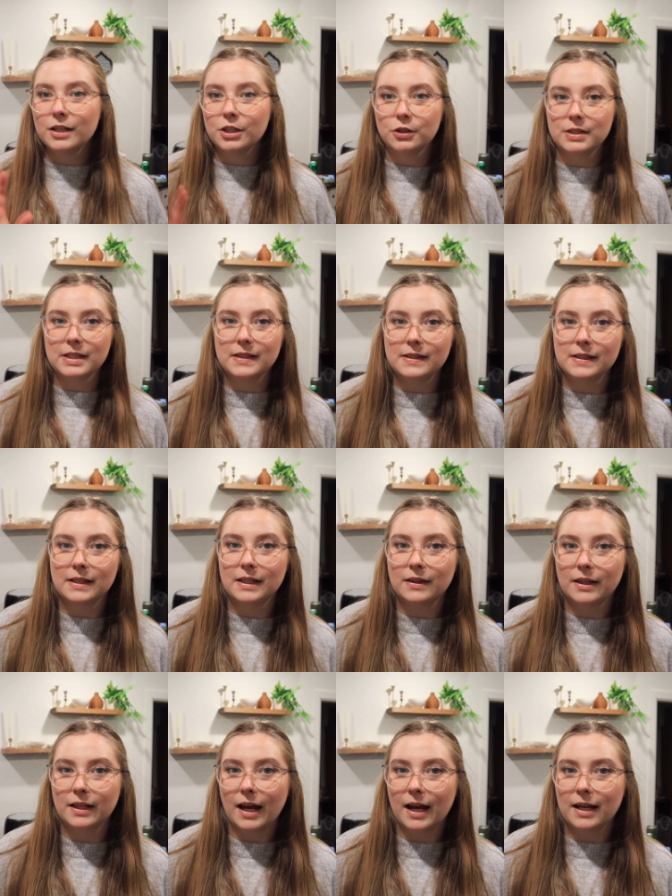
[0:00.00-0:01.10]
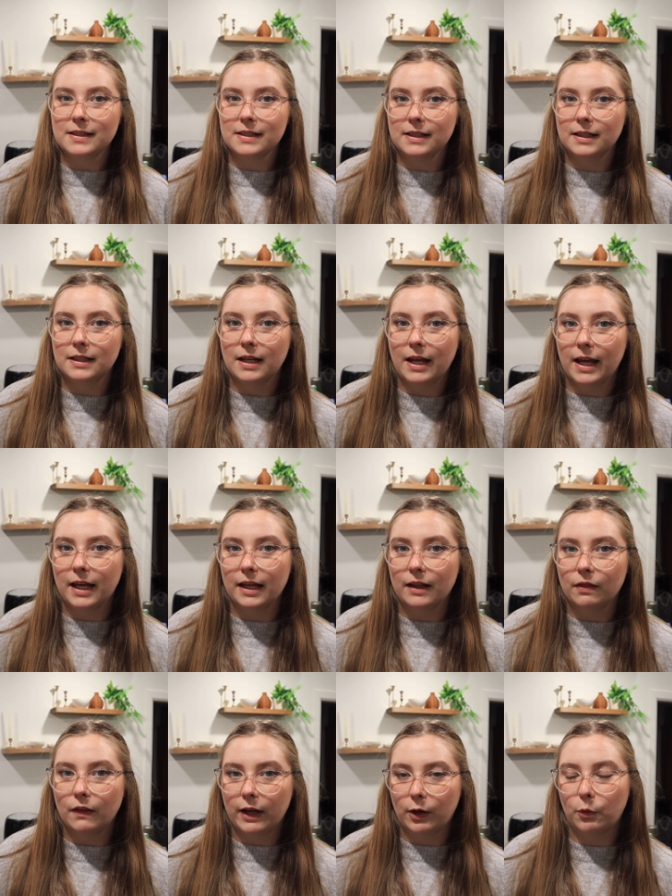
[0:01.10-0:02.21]
you did see that I did a
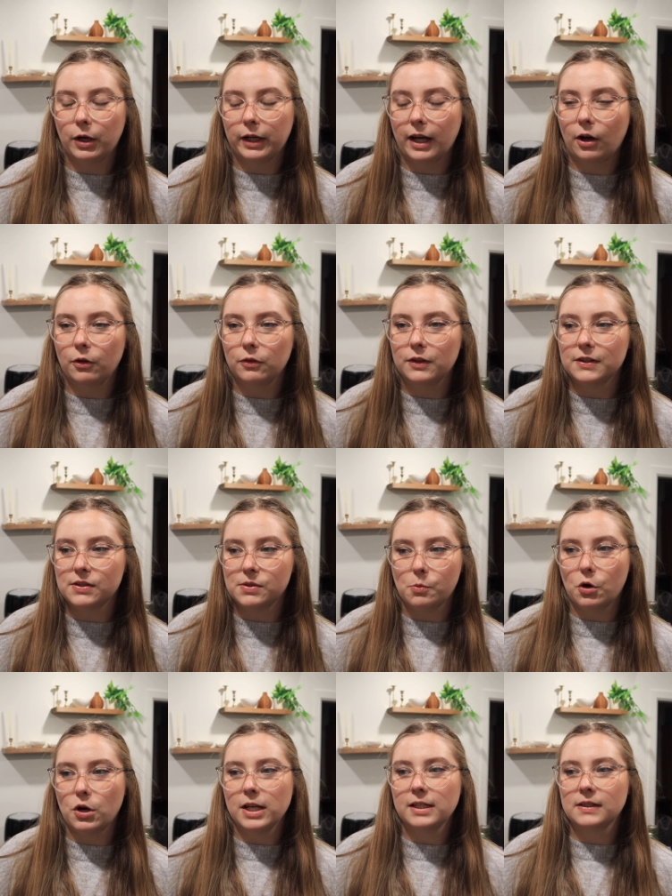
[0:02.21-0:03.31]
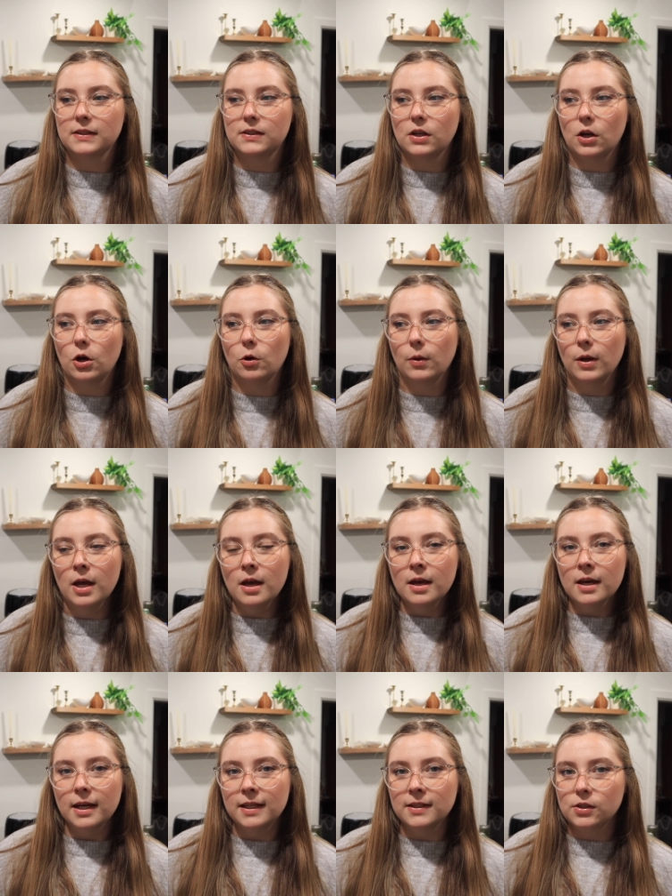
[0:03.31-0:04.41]
leg workout this morning. So
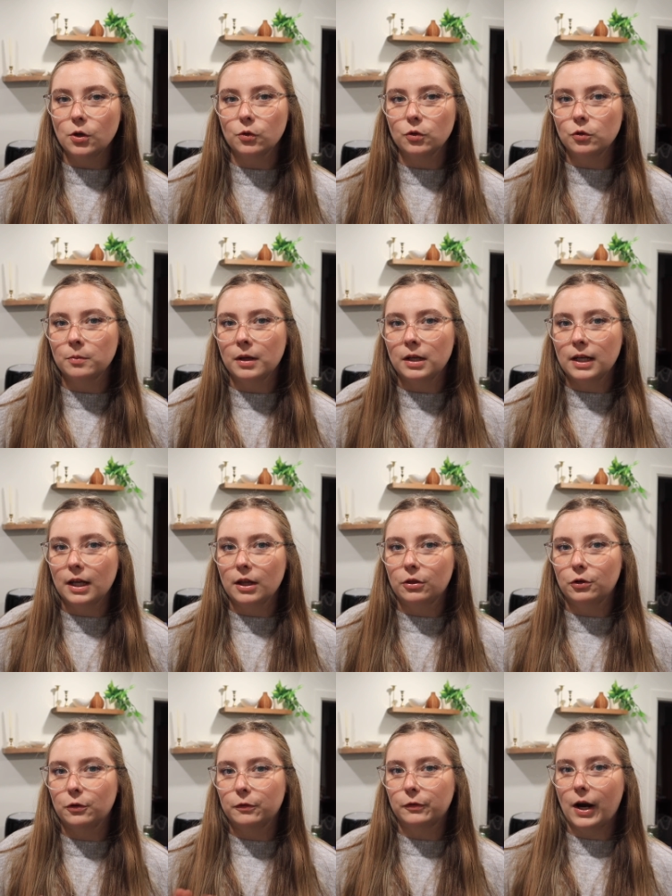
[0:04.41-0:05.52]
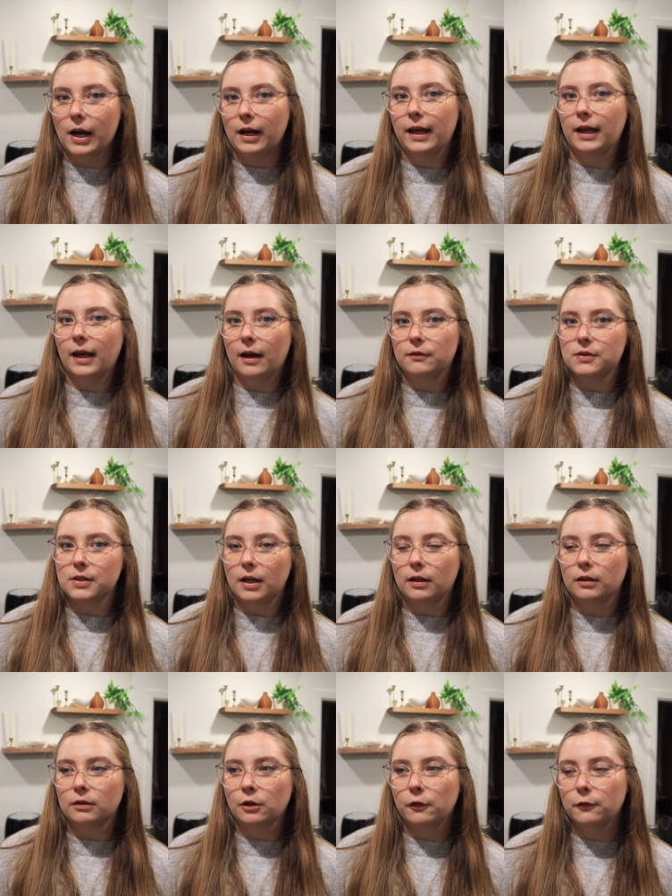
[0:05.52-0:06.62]
in total, Monday through Friday, I've
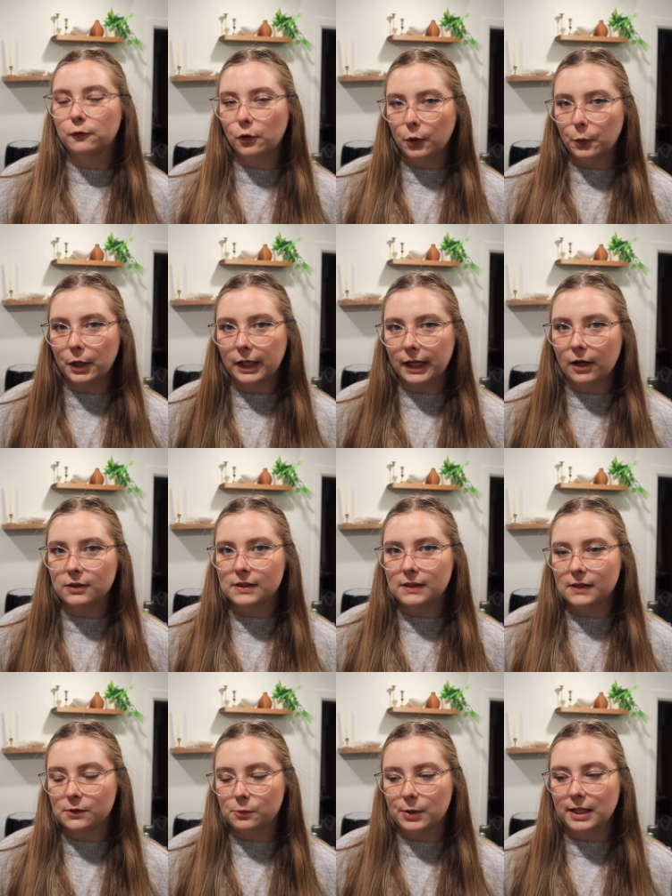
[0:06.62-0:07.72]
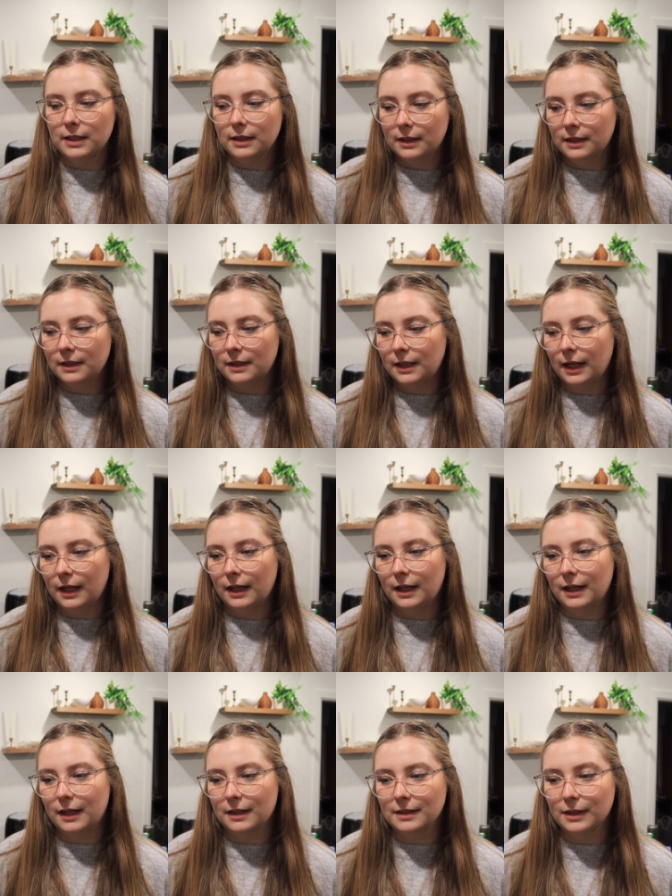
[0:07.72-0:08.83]
done four workouts this week
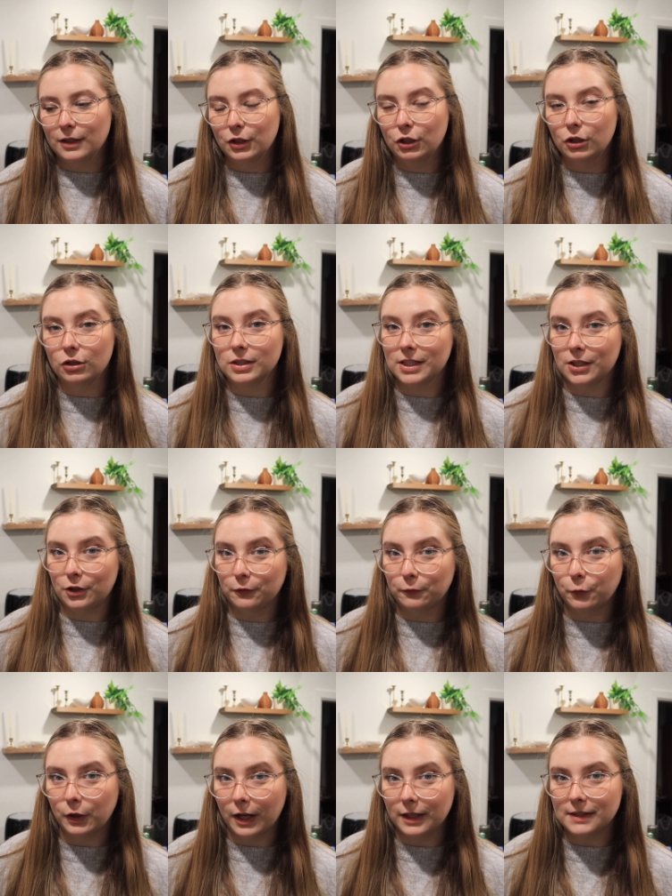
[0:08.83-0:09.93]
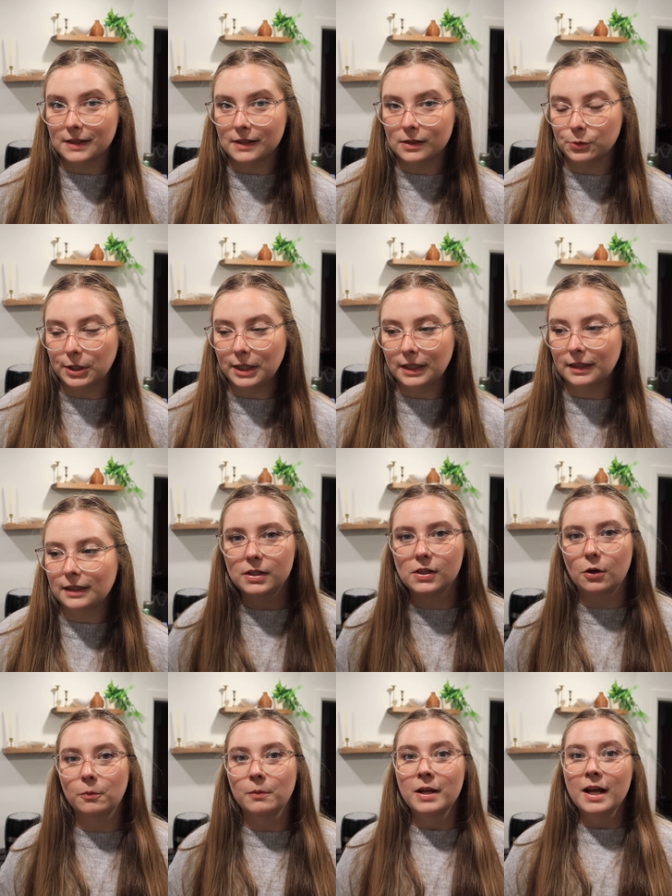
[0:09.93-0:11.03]
and cook dinner four nights this week. So